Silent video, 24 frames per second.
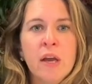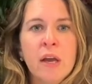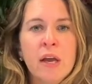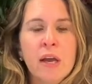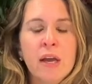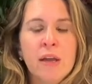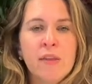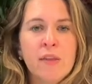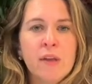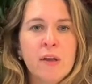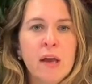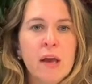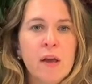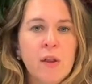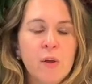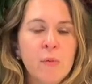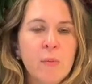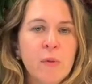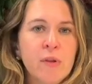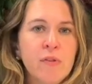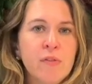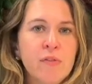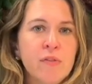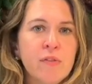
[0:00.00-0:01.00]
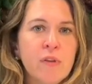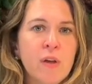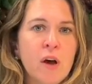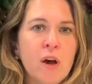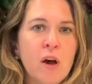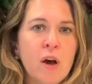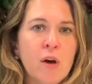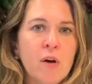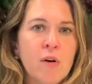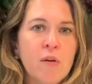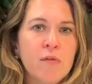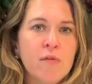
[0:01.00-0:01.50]
and the elements
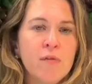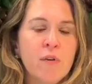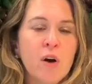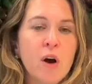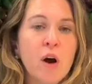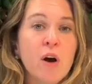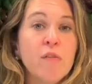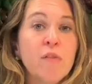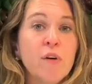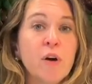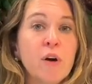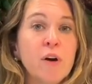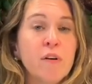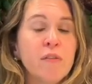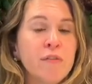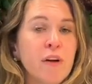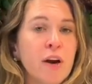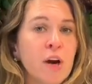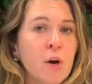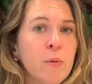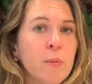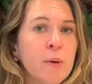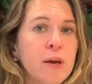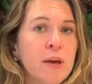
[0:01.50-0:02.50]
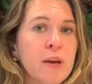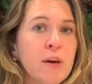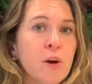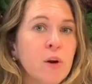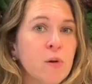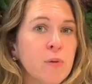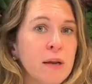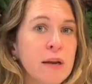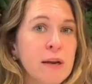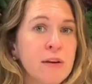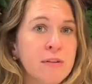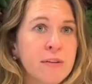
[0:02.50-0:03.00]
of our environment and our
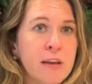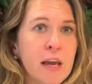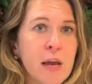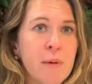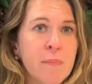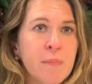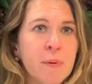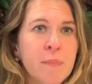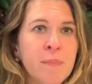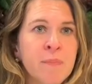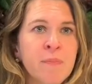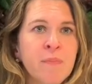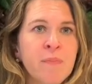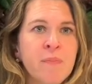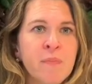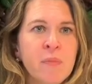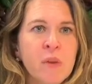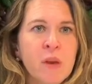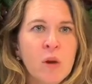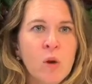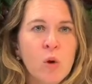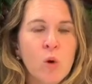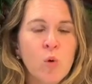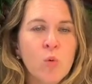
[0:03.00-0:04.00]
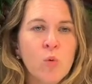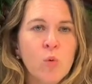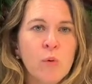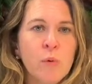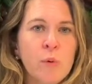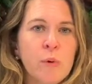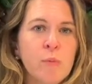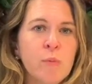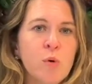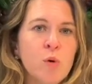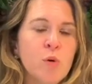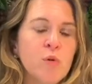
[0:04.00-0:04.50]
landscape. When
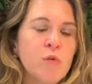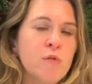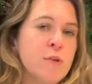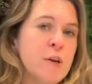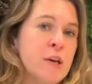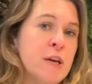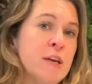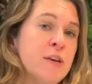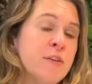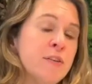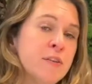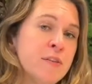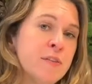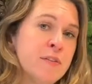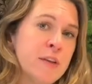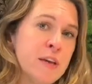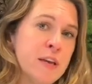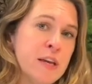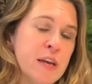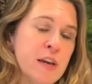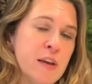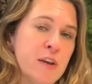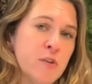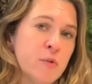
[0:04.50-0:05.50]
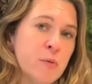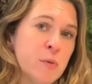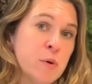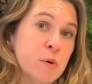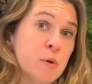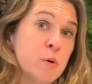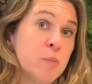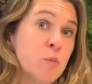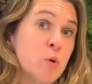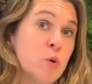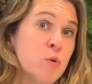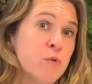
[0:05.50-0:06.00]
we moved into cities, we
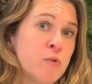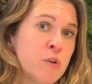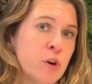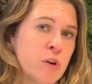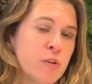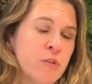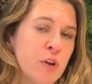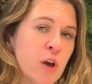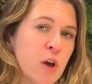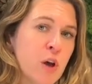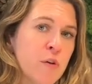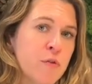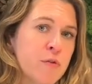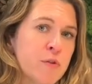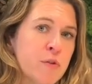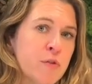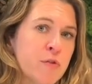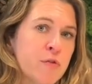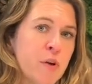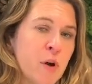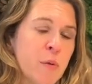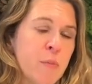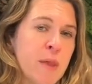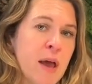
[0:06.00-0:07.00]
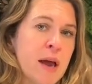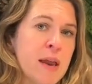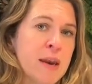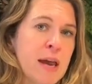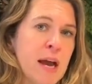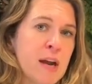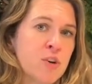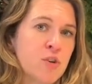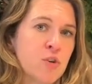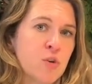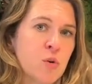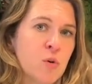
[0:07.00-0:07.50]
removed ourselves from that
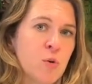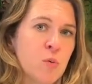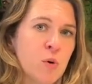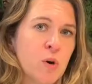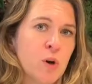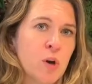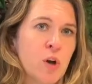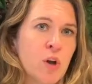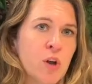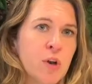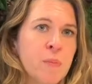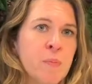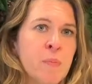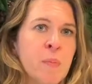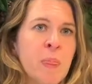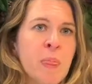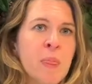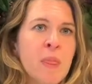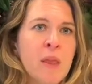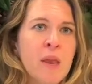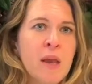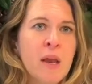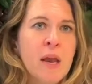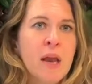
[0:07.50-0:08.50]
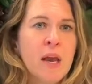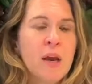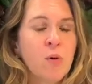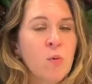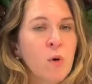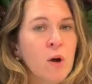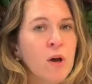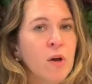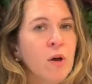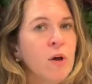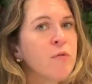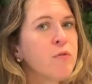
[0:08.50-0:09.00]
natural world. And
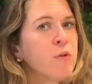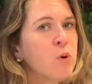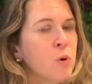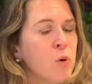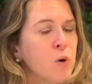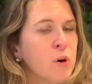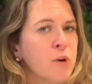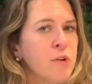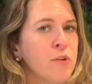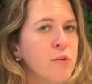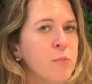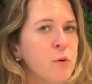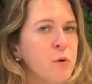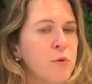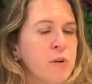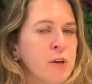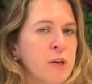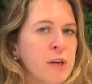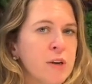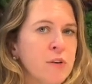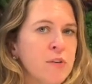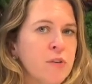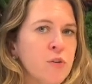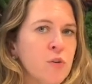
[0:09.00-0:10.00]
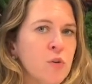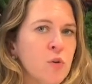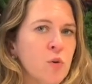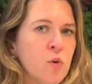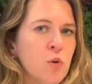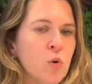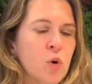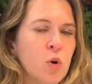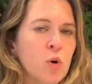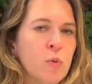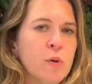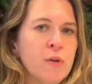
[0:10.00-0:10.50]
while, of course, moving
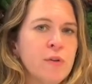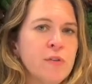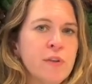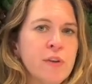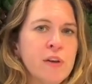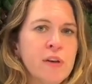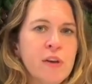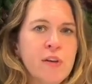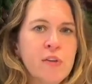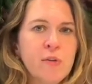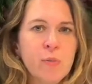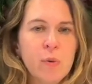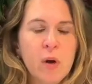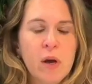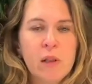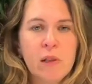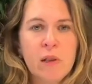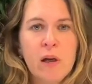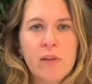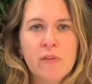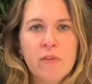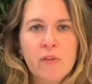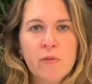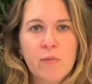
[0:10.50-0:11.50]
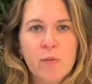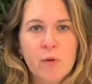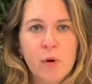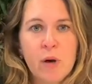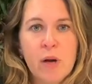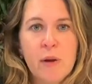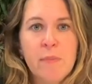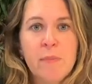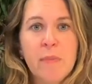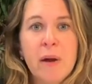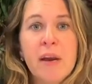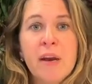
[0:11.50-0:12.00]
into urban cities brought lots of
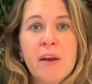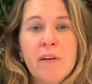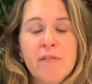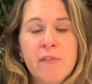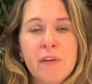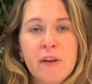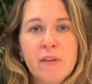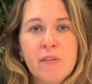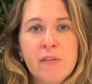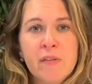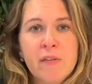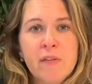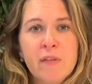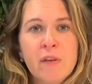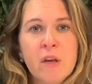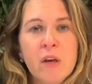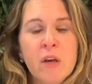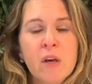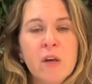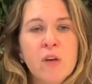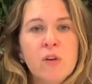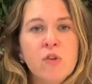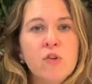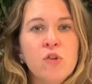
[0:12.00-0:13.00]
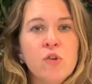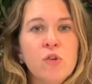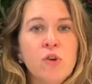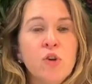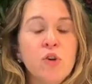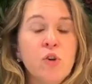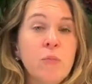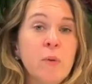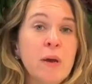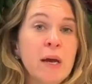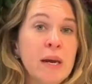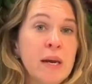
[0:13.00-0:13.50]
great benefits to
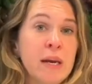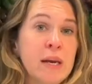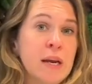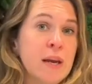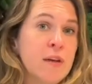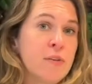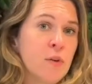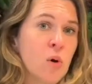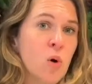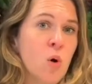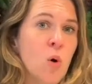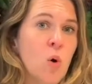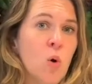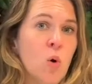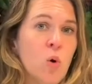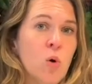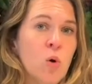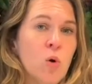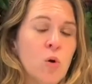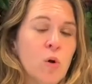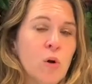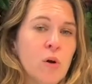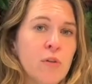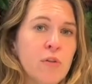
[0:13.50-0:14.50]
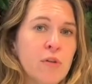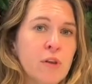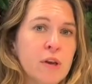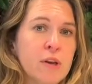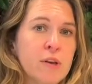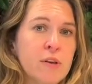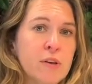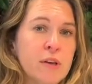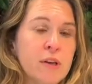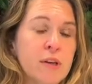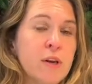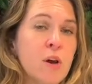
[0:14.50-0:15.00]
humanity as a whole,
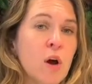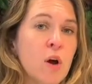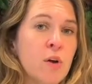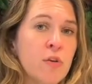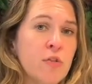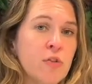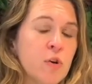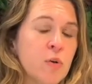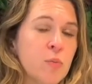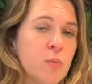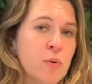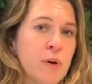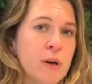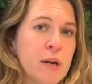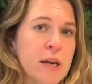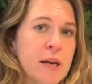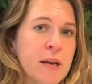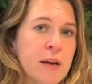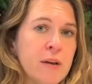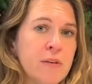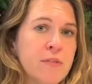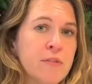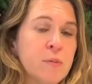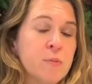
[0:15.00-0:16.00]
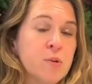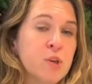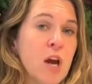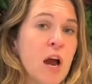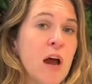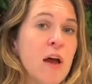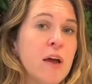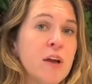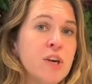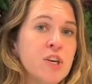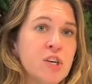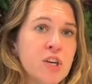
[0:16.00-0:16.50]
that did also bring some
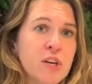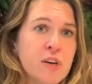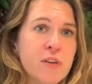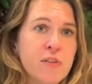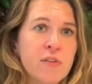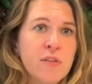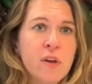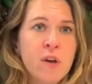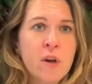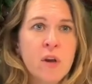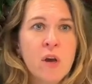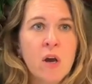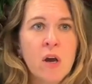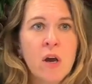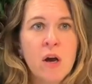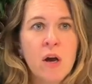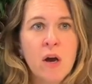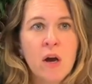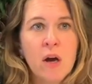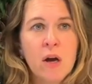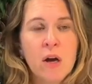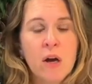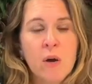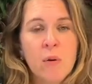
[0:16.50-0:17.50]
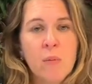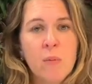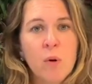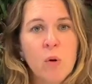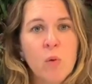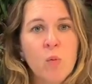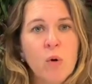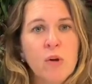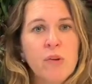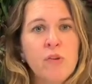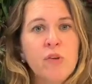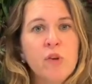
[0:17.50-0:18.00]
challenges.
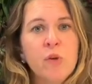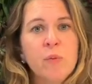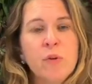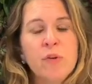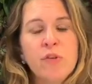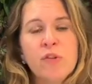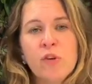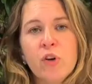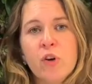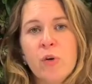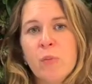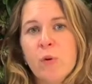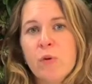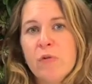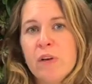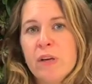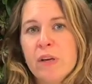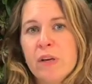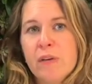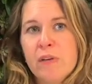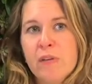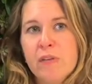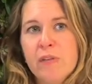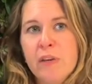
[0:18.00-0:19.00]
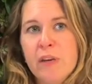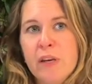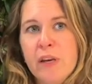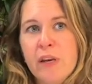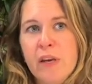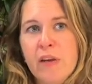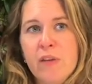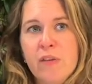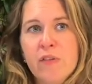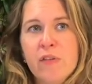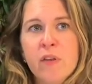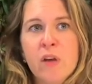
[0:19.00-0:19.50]
Once humans started moving into
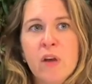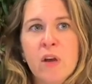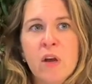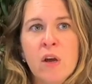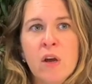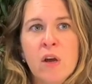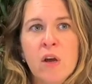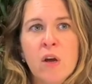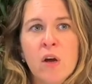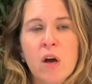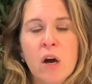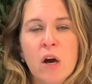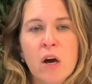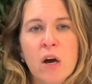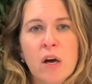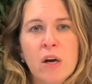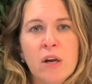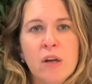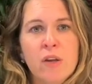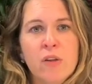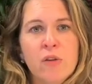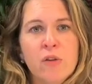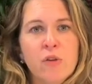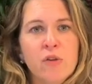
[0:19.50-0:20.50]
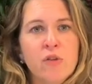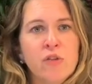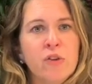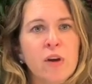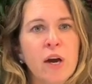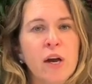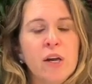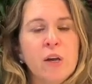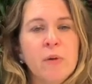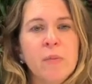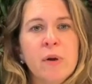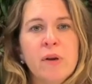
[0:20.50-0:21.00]
cities, there's
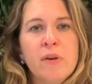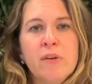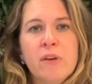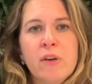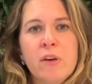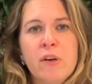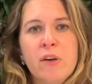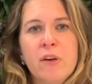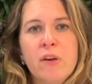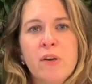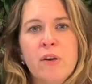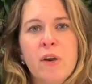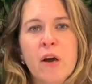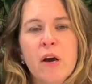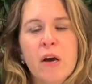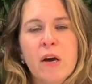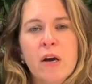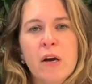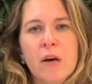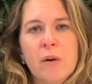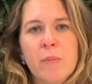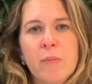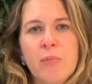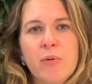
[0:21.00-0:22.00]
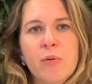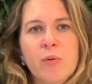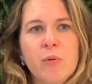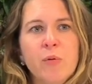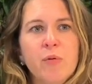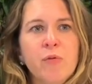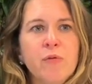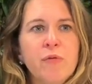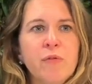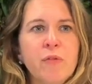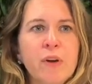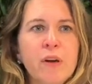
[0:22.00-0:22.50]
documented
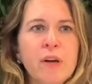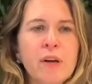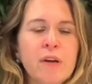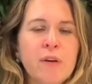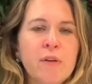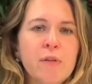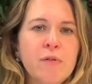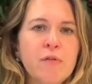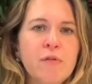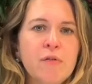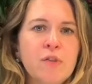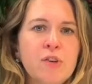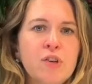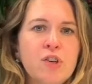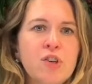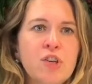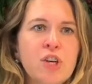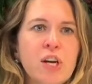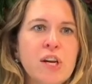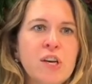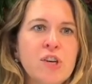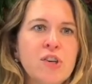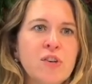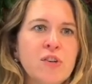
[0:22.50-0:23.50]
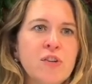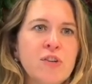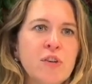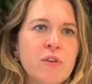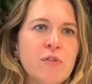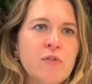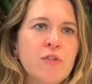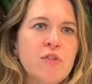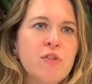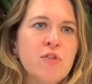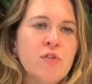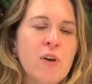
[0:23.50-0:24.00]
proof of changes
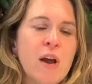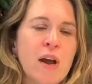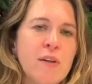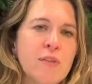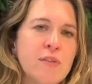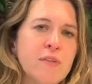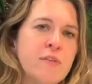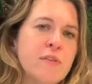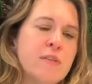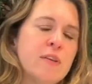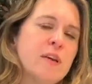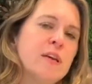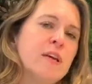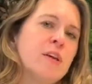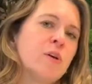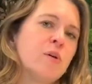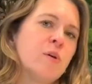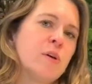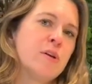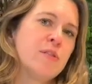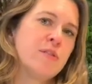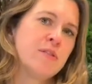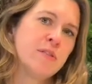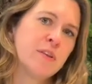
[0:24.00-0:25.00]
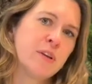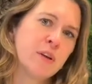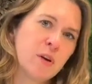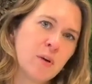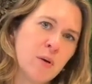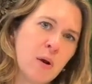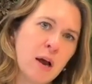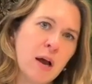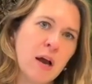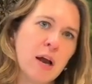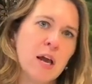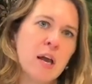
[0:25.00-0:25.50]
of stress, increases in
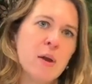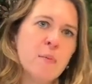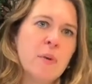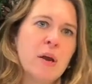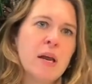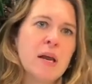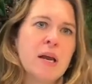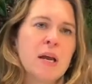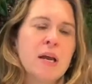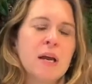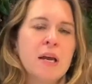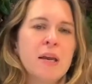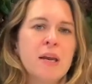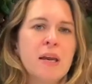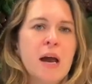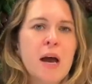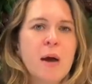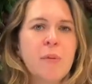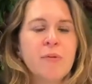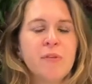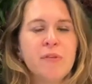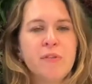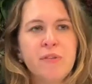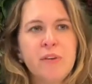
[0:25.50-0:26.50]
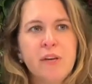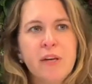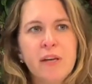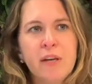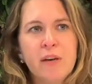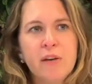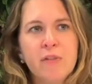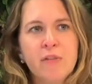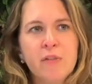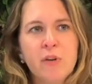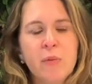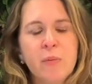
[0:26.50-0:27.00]
crime, and
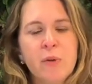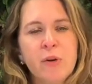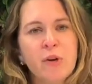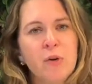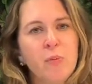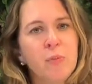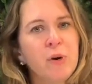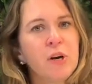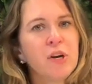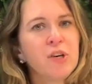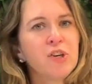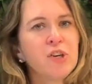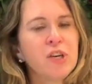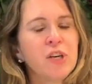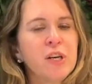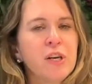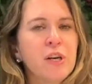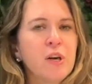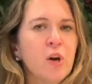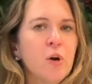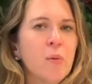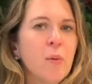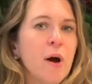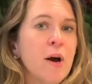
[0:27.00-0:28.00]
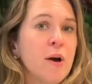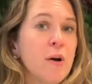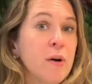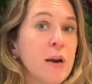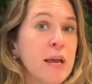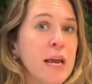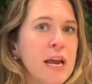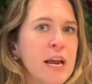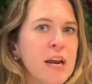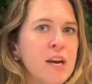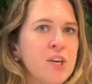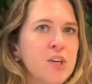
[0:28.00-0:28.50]
absenteeism and depression in our modern
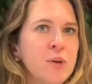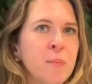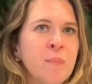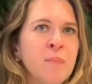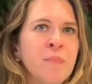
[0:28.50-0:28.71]
age.